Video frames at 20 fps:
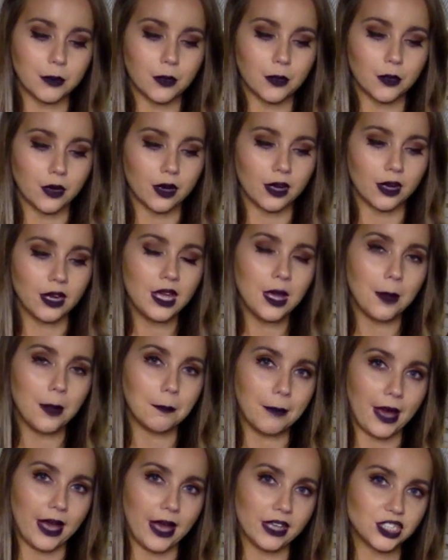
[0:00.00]
more
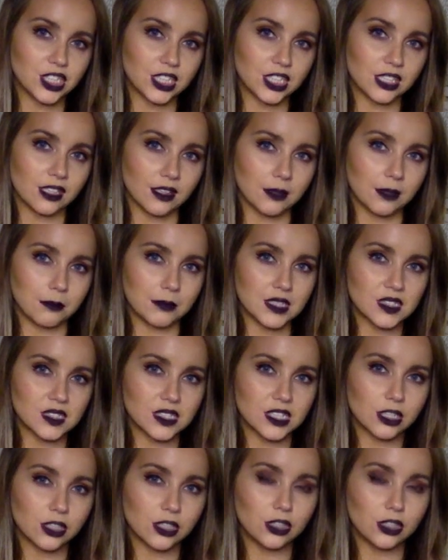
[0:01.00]
magical and mystical.